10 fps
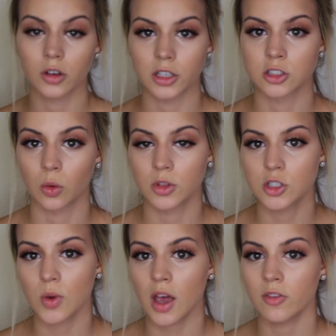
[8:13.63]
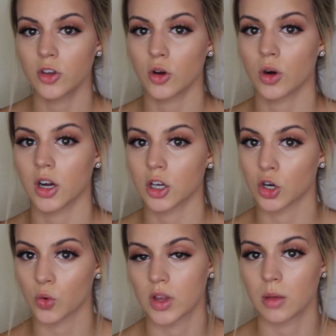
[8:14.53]
Okay, so once you have your
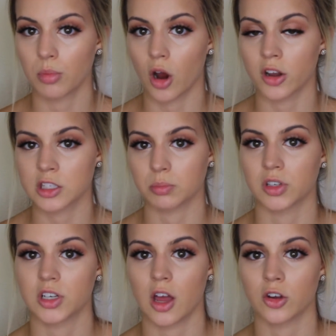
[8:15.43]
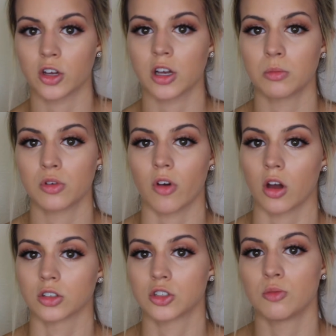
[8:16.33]
cream products blended out, you're going to move
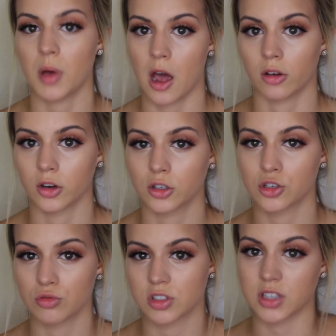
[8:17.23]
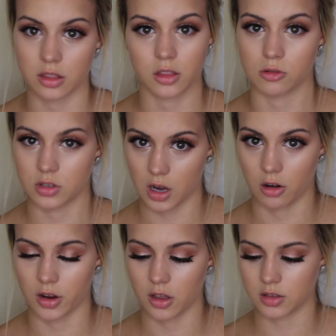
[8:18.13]
on to powder to set those
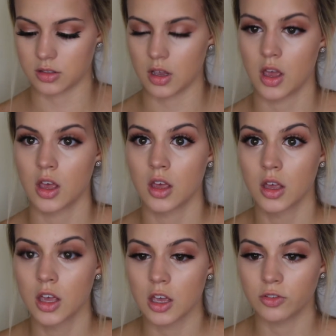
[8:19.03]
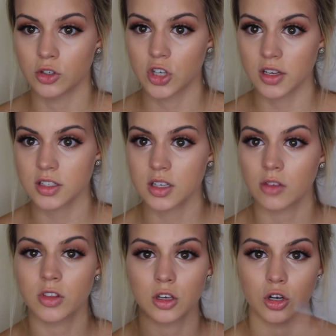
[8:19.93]
areas. If you just
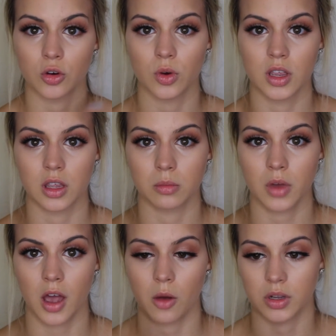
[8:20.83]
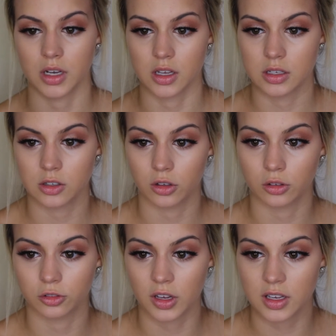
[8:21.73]
leave the cream how it is on
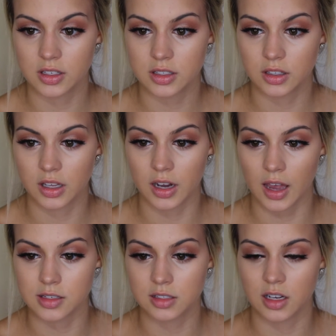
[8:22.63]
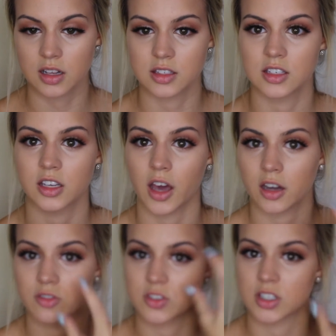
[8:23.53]
your face, it has a tendency to
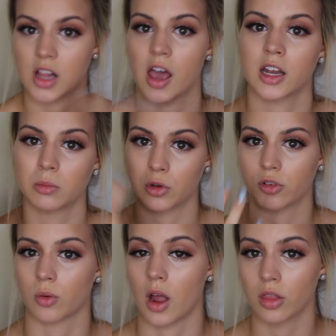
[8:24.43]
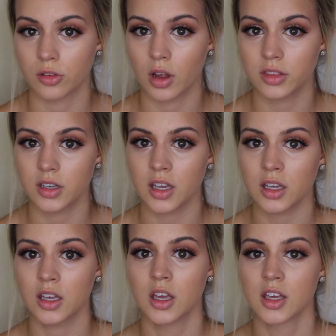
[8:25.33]
kind of slide and move around throughout the
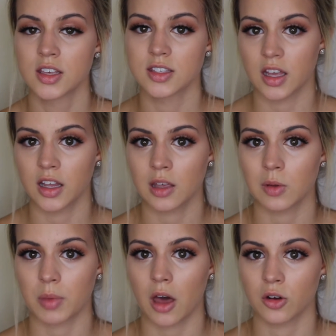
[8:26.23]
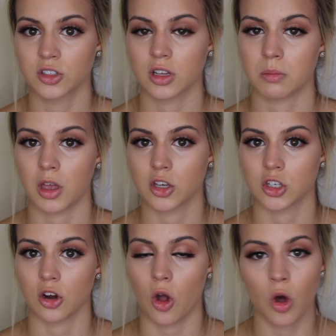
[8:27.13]
day. Setting it with powder is going to make
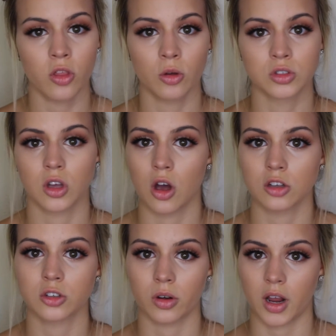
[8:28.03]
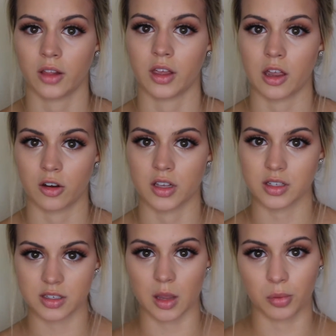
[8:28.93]
sure all those contour and highlight areas
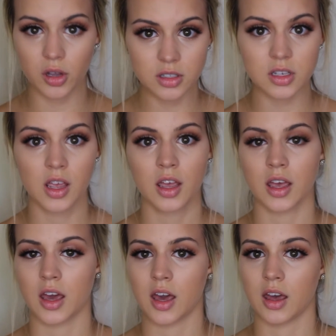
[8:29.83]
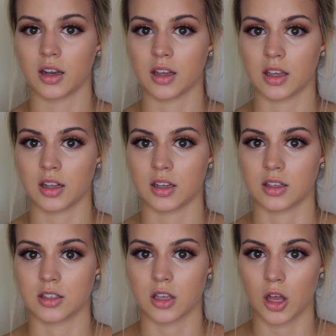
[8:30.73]
stay put, and it
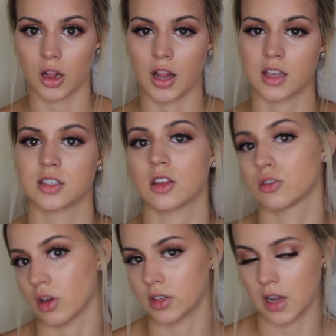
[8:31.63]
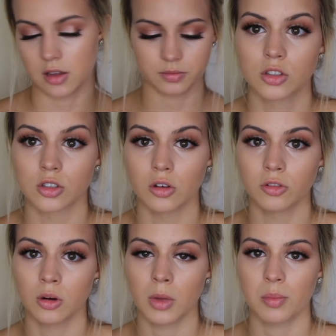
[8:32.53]
is lasting throughout the day. So
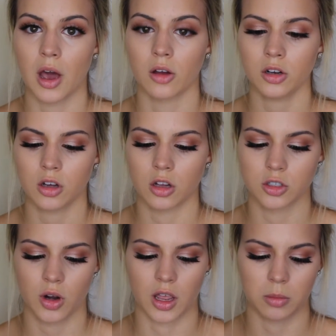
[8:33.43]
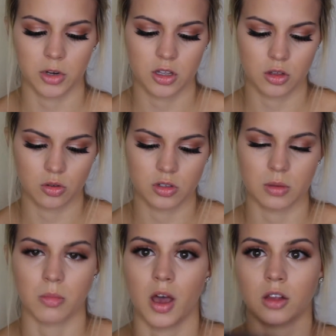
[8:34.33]
for my powder contour, I am going to use
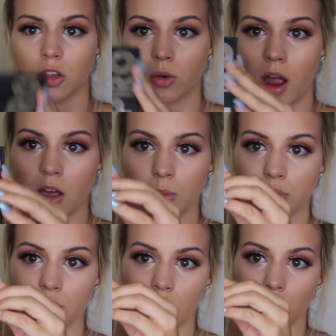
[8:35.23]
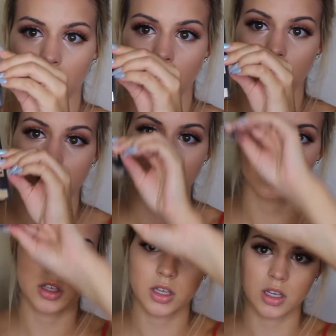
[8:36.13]
my Lorac Pro
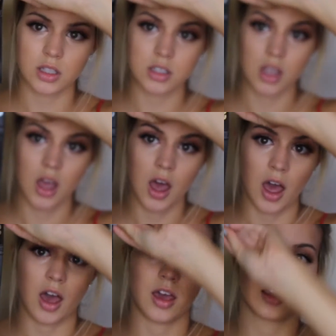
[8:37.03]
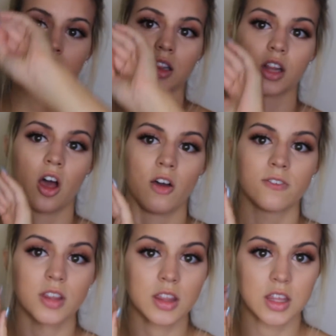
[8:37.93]
Contour Kit. I
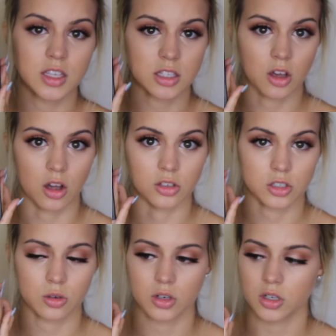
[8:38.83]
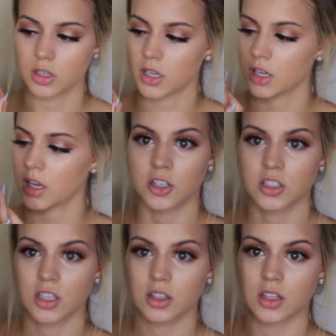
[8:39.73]
love this contour kit. I just
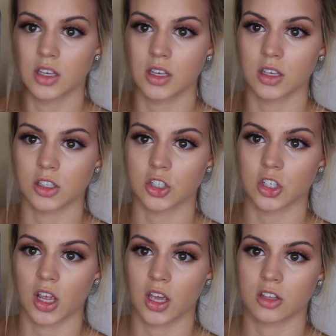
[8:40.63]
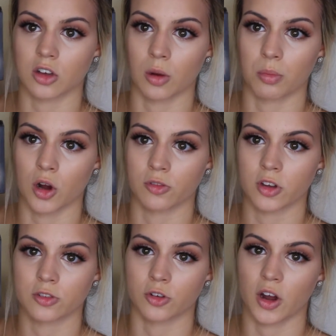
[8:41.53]
think the shades are
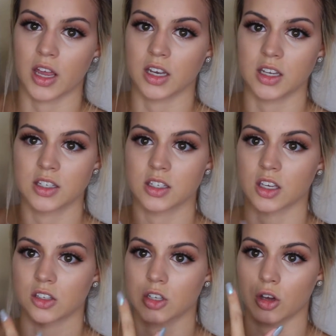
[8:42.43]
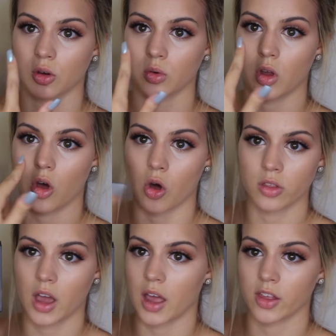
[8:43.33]
perfect for any skin tone. All
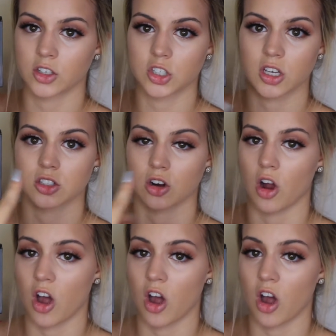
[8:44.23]
the highlight shades are